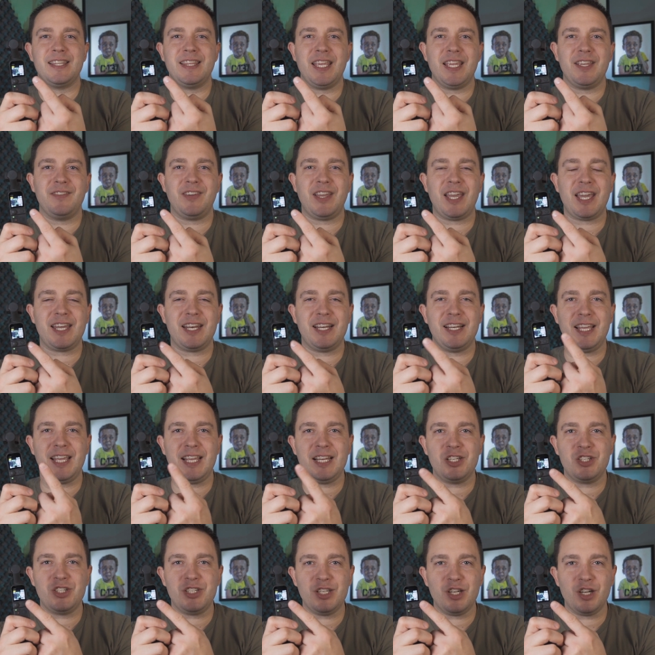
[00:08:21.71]
they've added
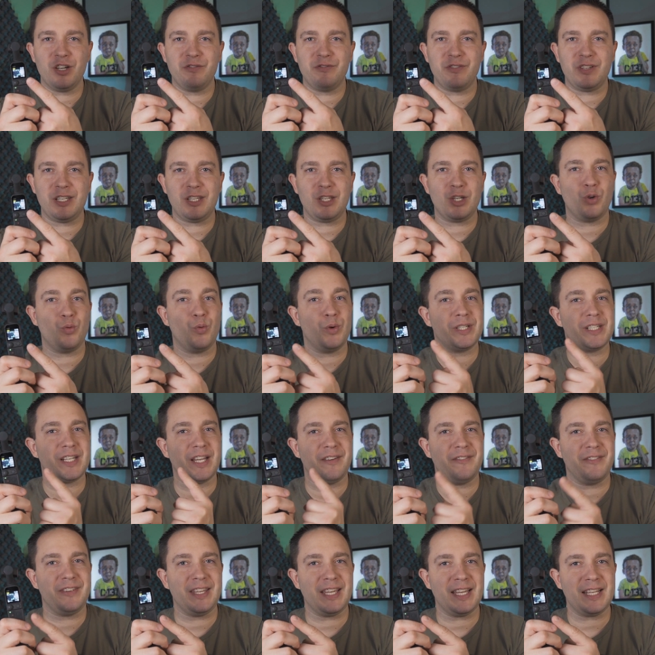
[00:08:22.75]
HDR video, which I
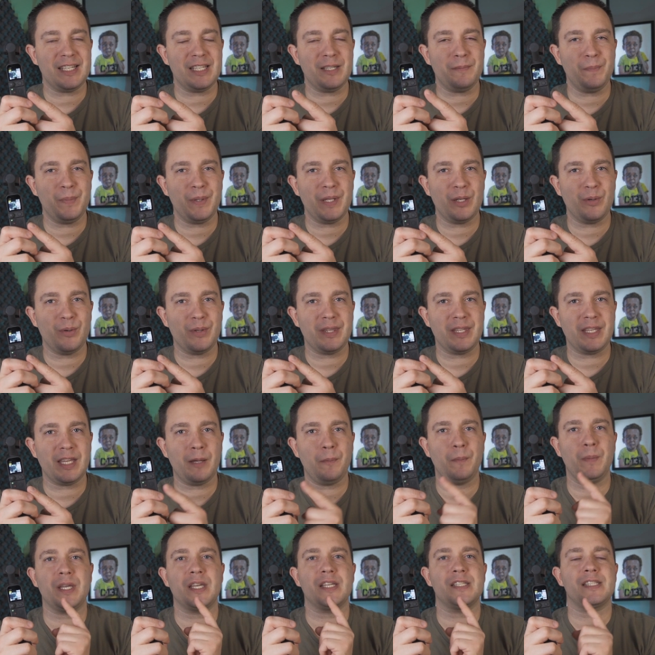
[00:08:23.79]
have yet to play with yet
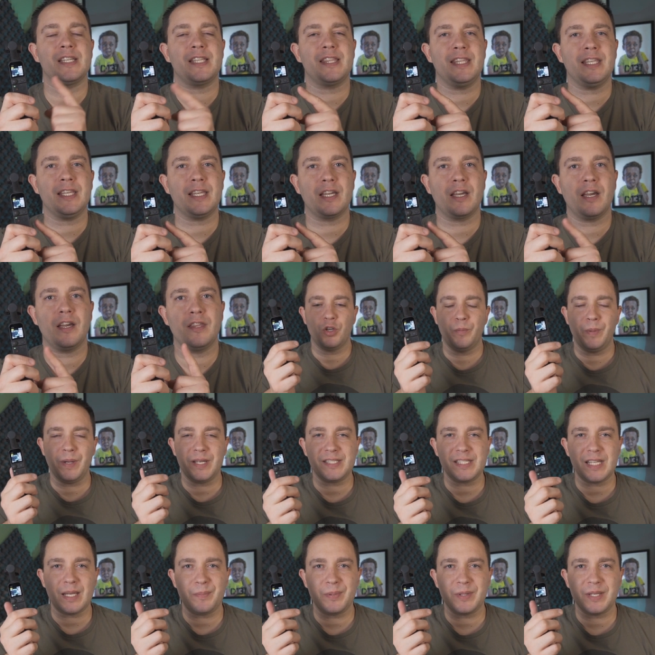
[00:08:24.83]
because I think your
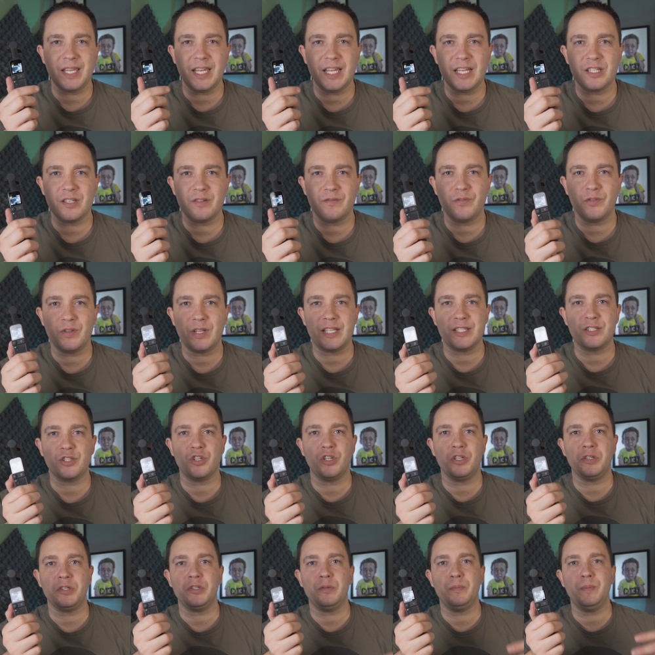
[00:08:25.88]
best application for that's
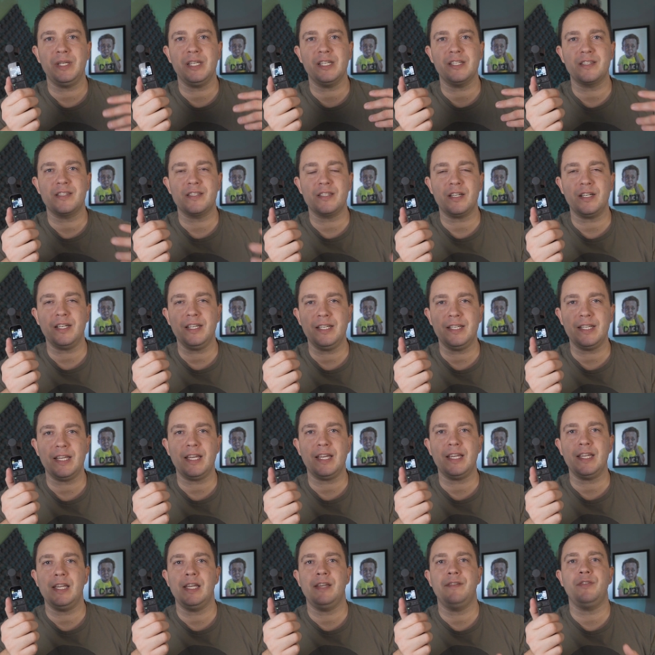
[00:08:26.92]
going to be a sunny
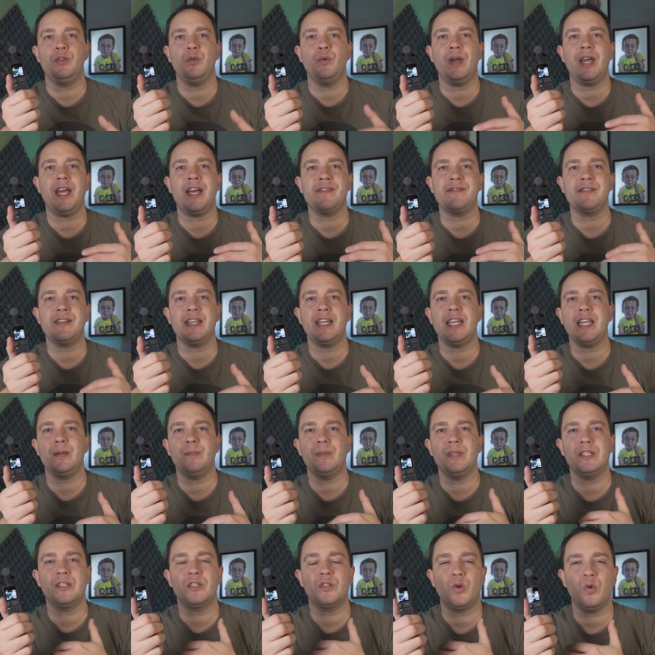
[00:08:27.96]
day. If you have to aim
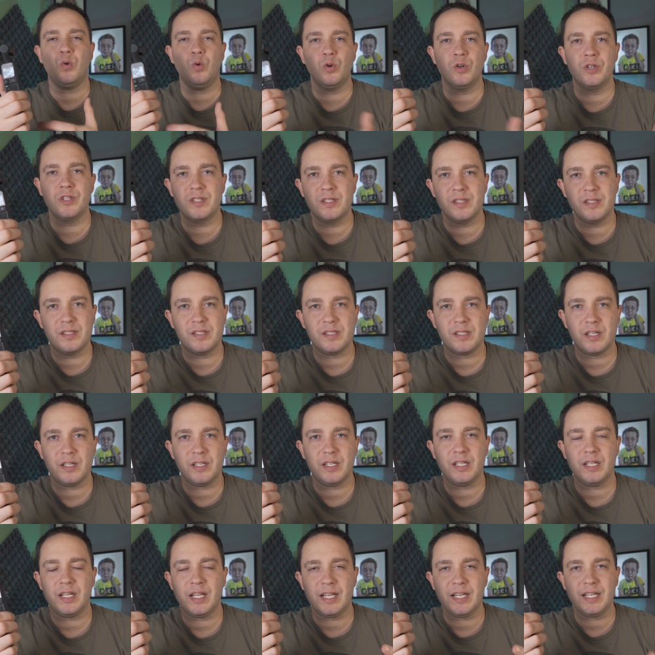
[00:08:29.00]
it towards the sun
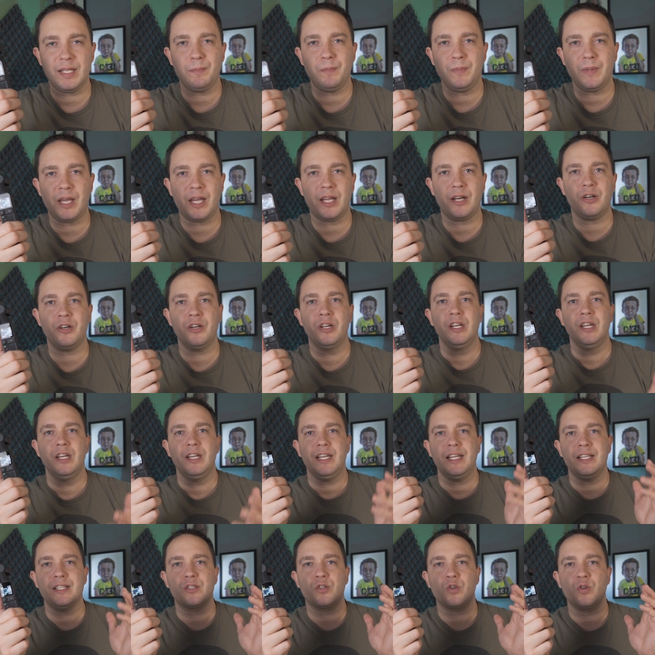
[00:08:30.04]
in any manner,
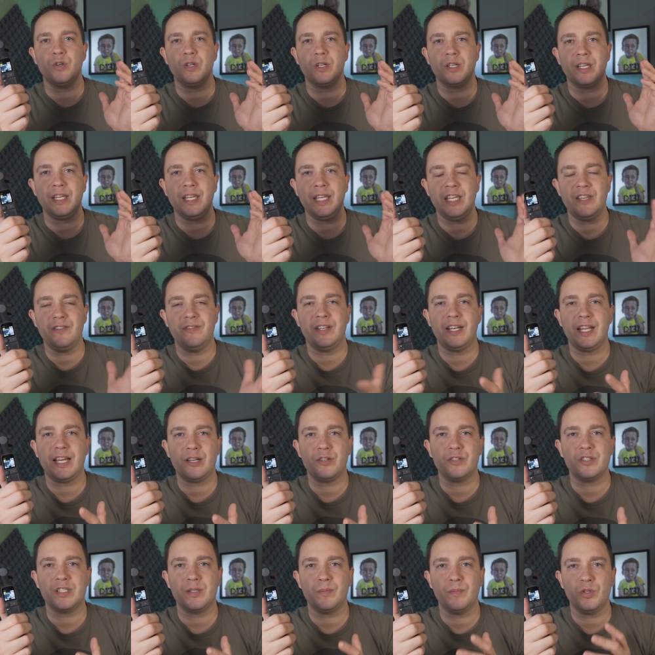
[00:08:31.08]
it's going to even out
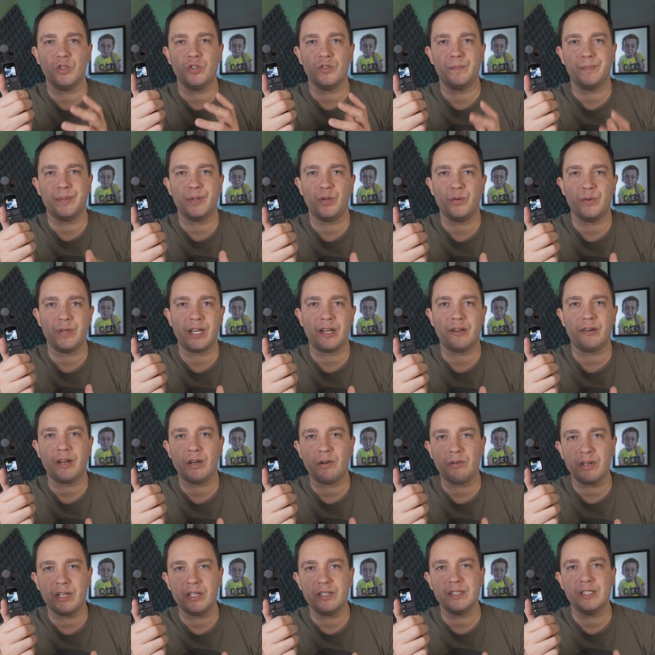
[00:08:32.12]
some of those blown out
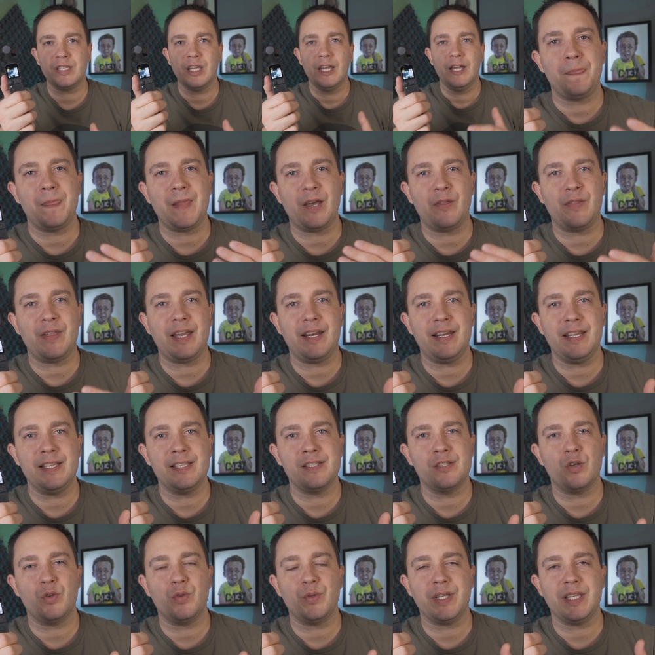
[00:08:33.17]
areas. Now that is
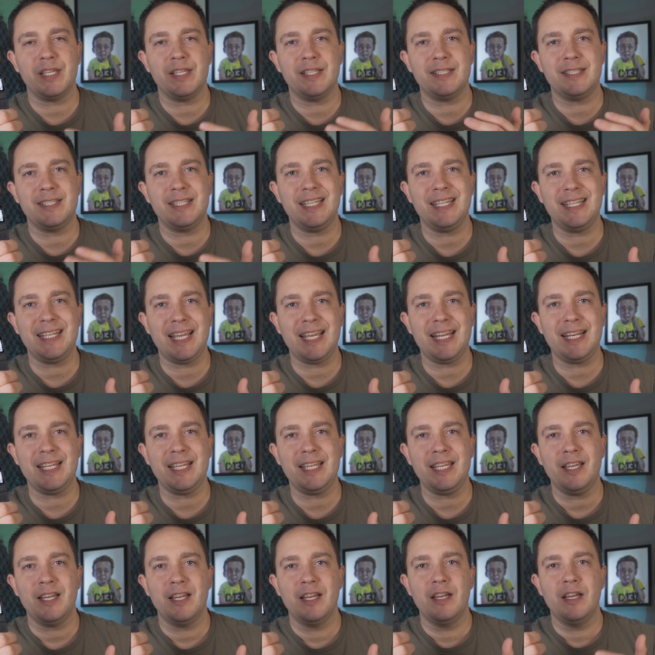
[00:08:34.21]
only in
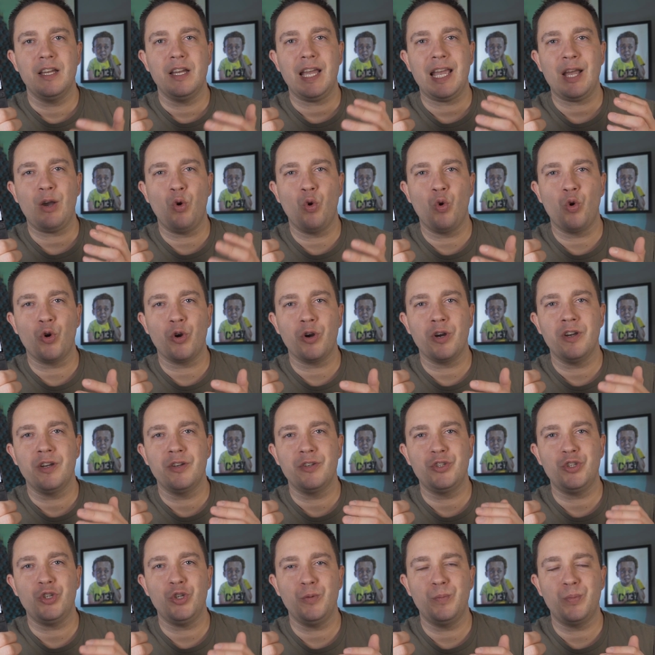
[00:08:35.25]
1080 or
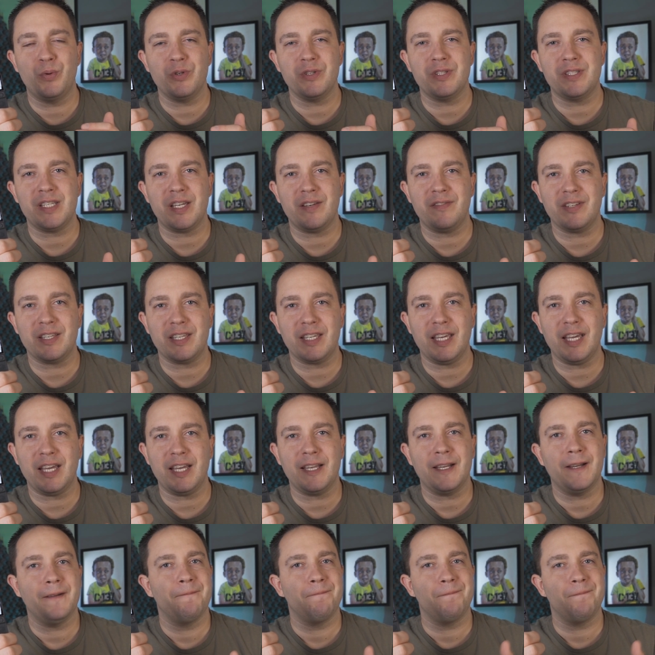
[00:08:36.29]
2.7K.